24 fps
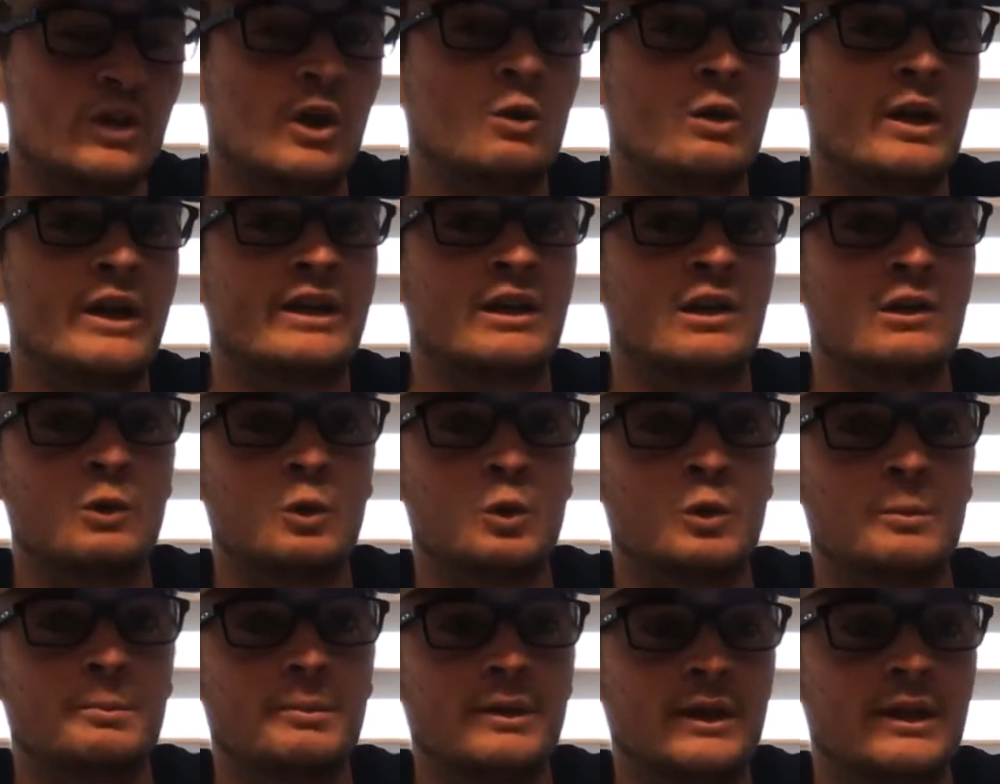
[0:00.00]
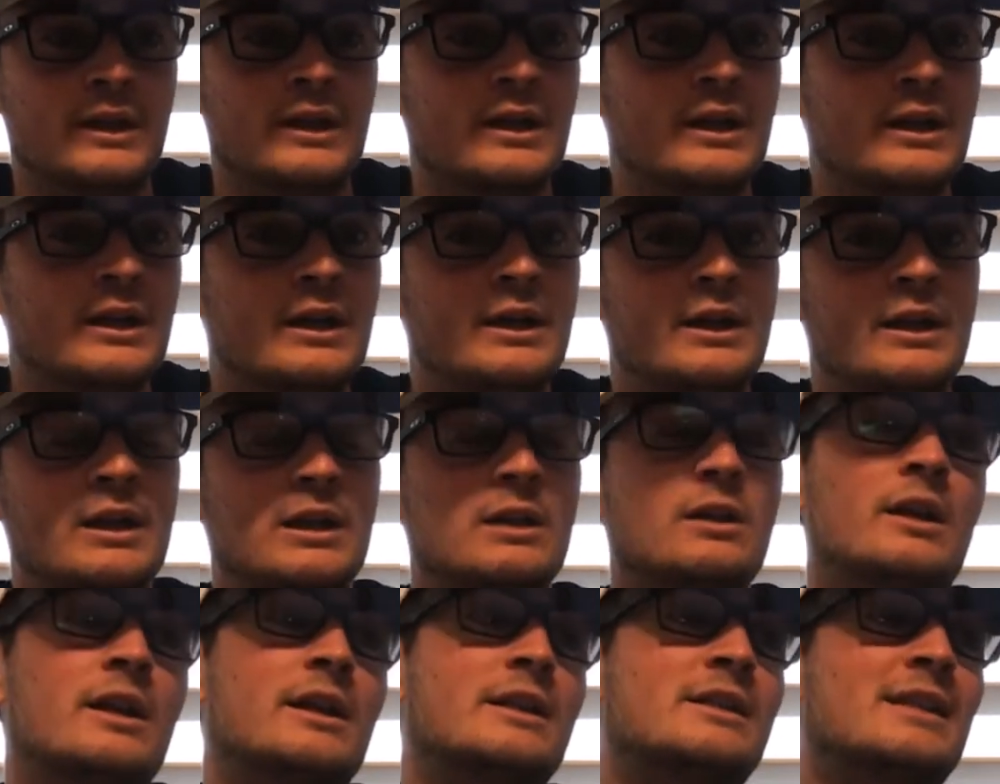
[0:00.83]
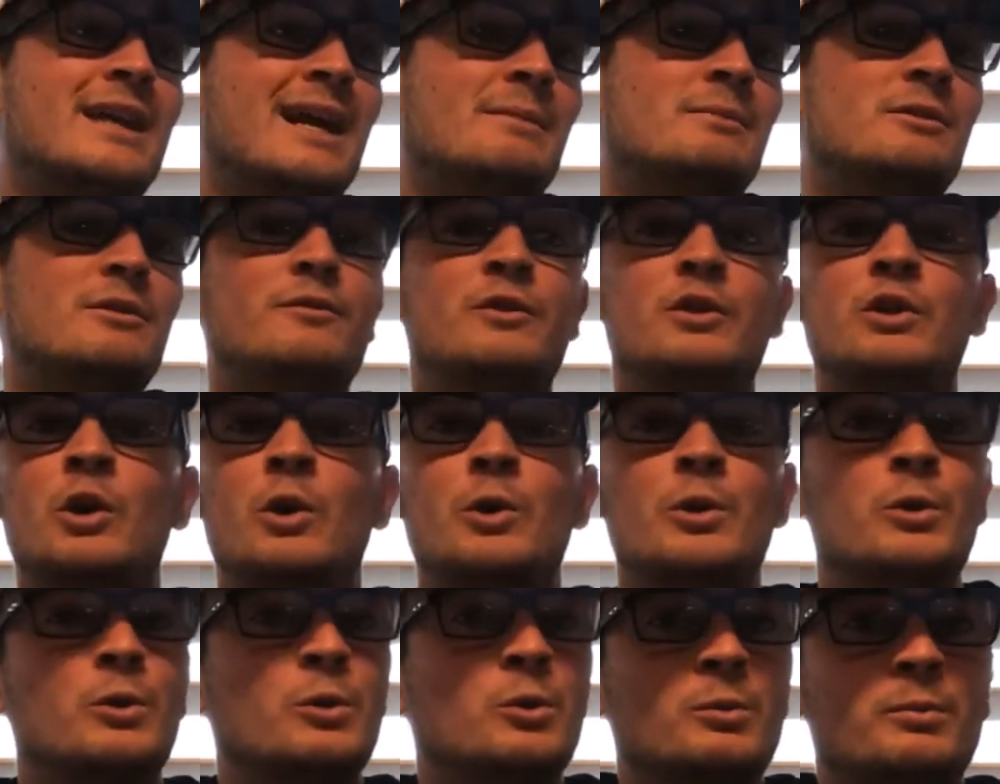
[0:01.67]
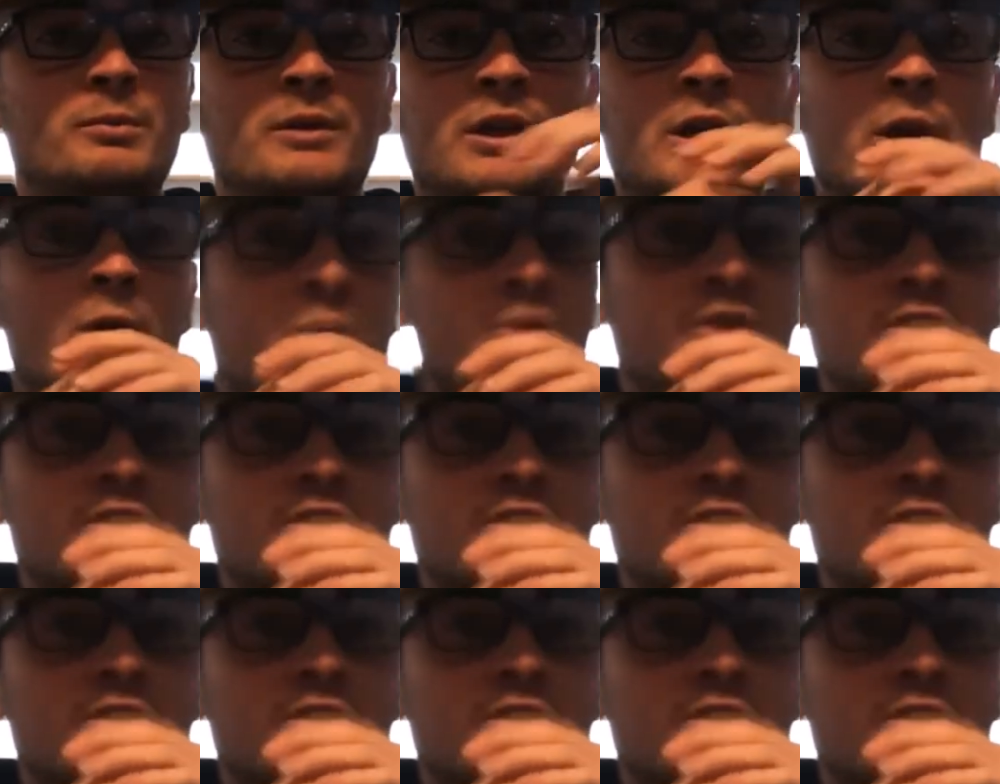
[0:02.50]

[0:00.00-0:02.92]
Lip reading: don't like a lure being. A lot of times if you go to, you know,